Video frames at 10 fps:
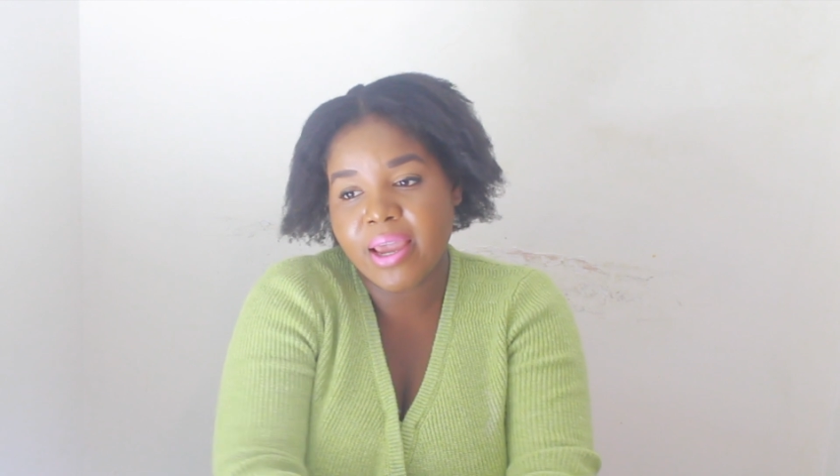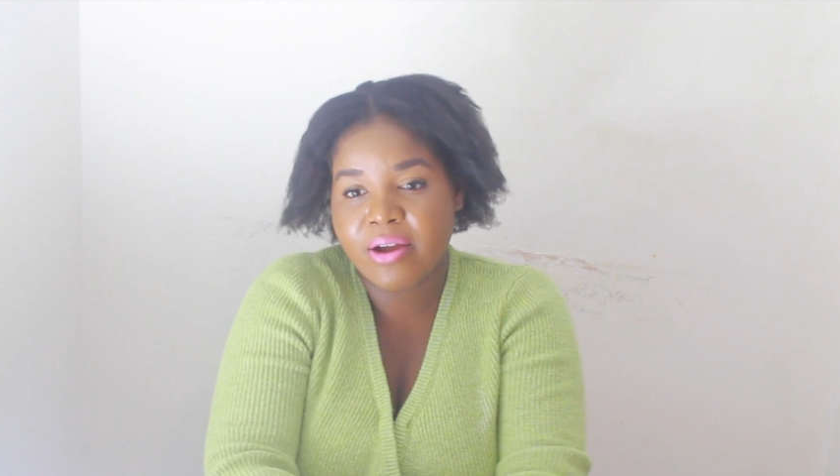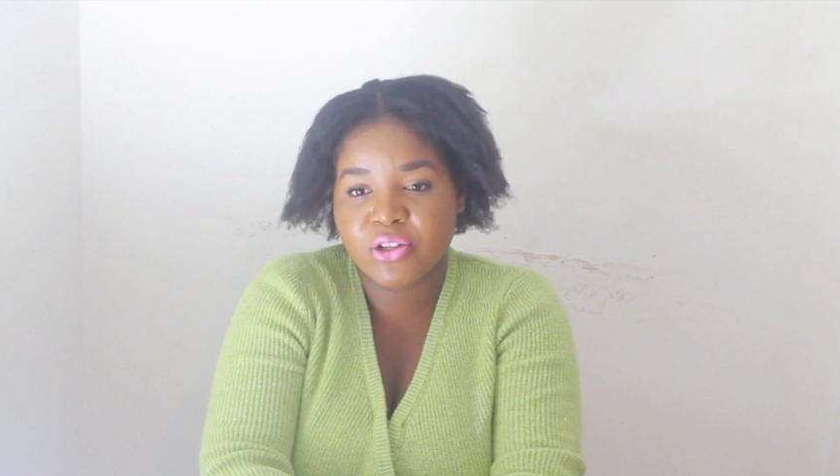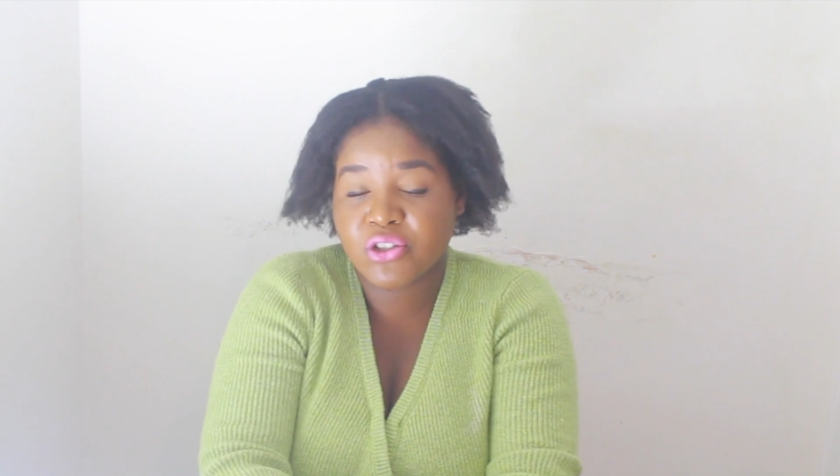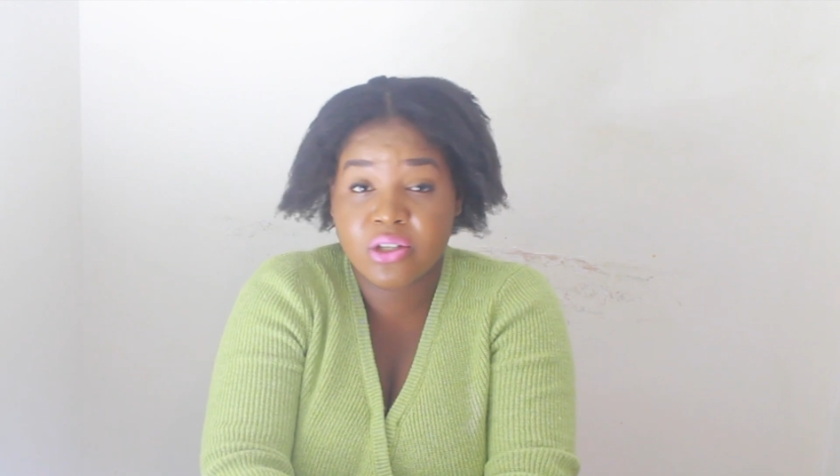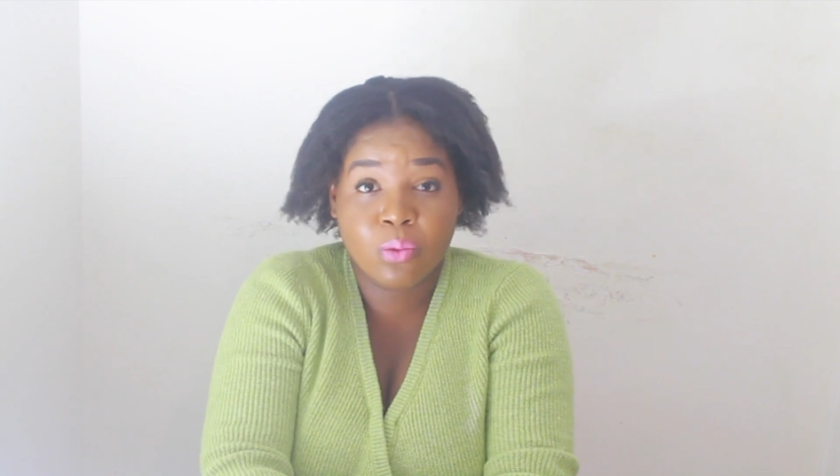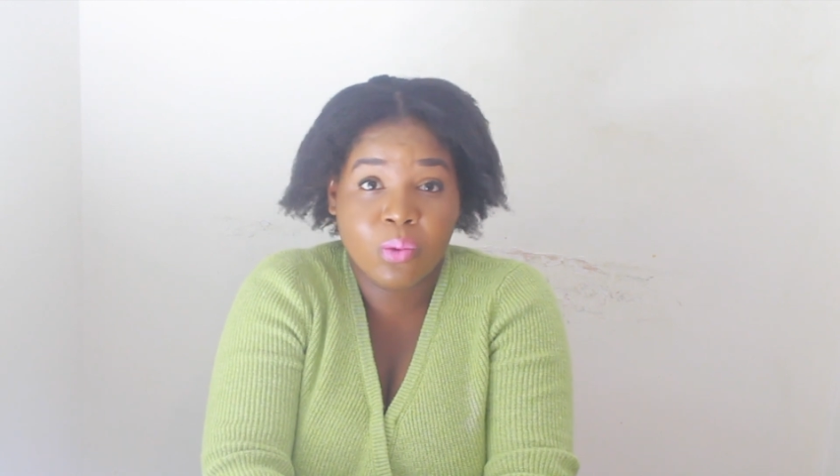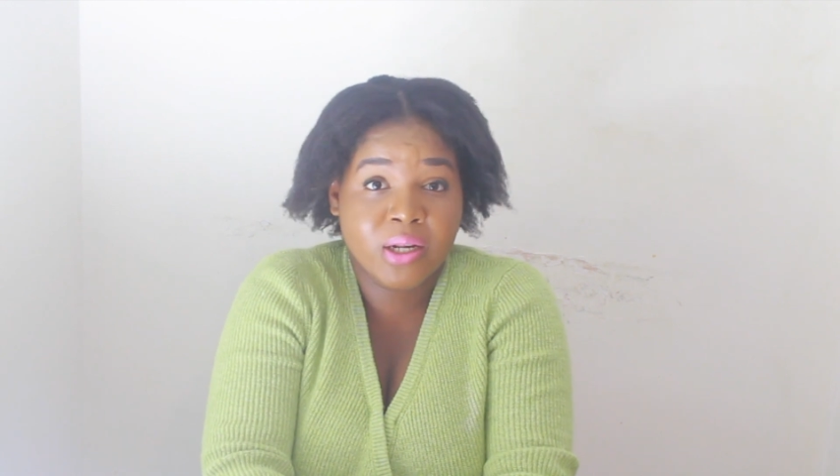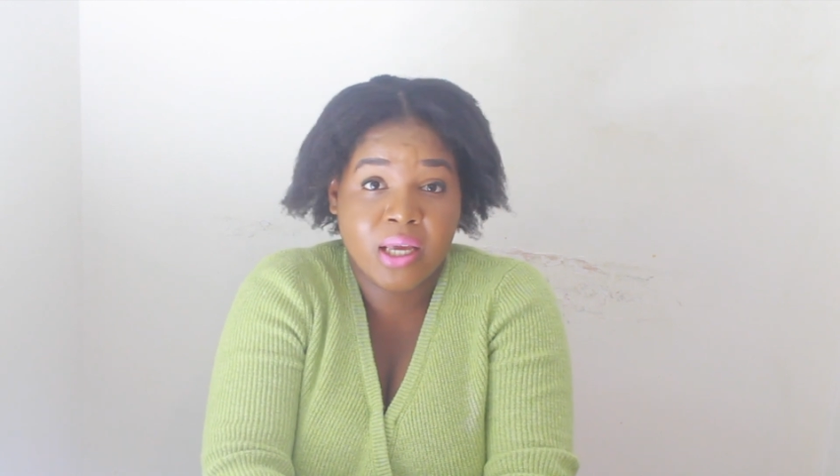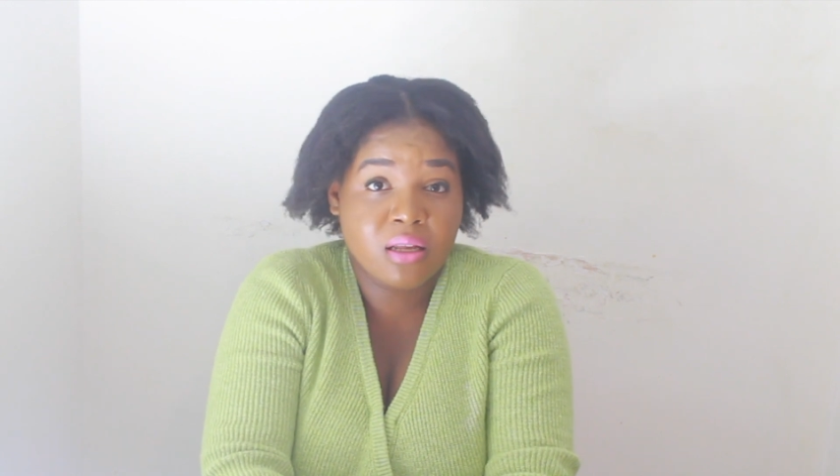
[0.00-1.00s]
hair just didn't
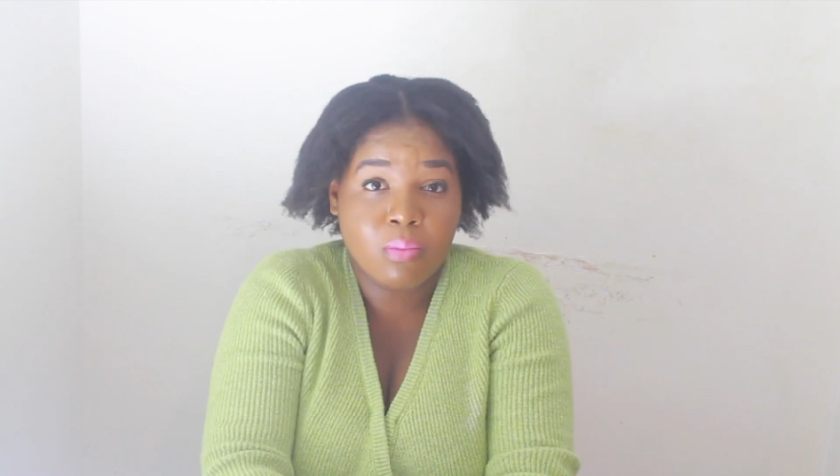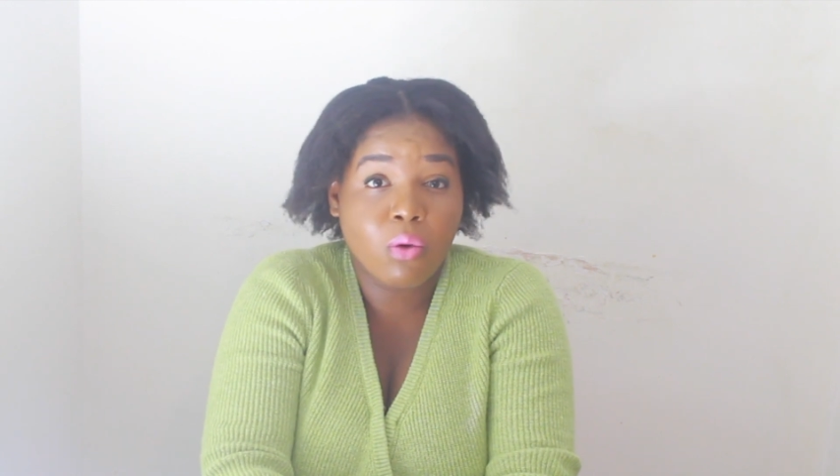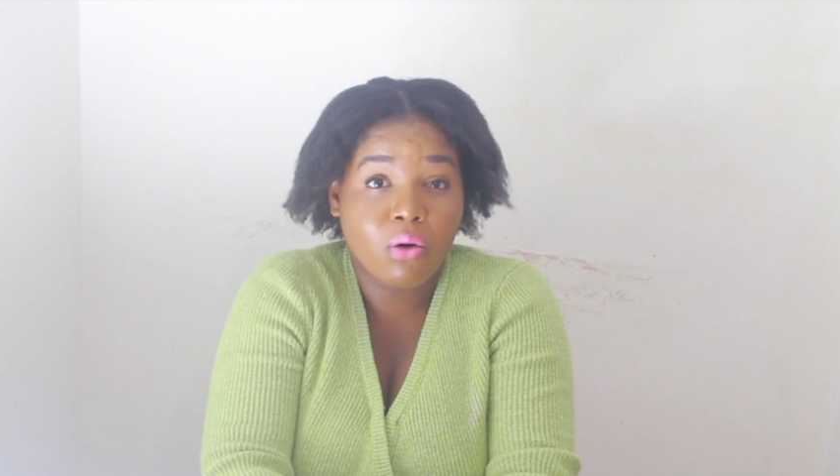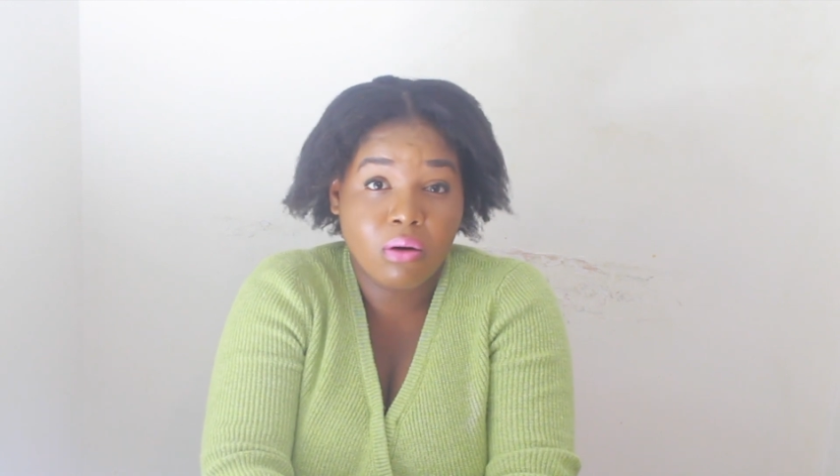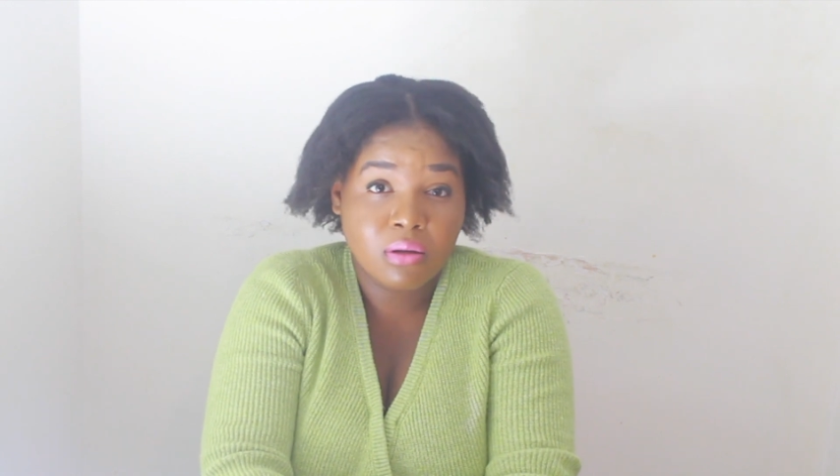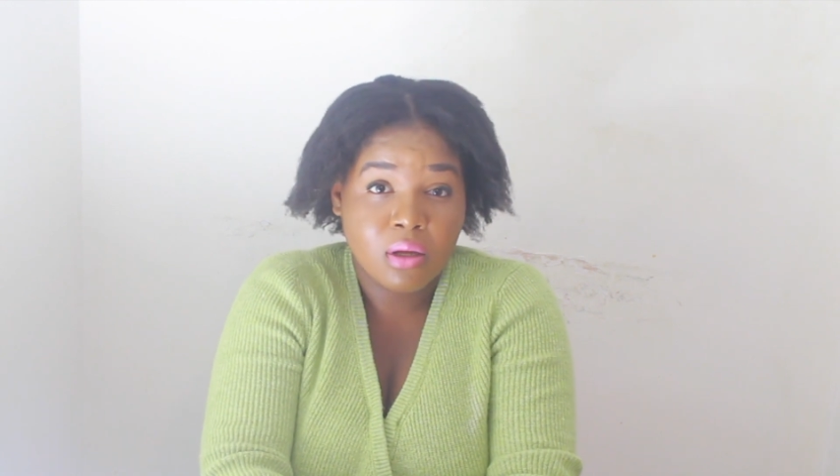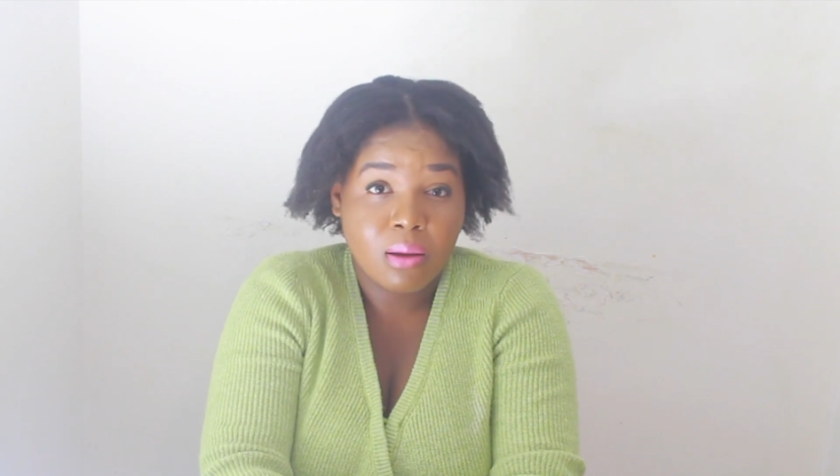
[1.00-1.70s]
want it anymore.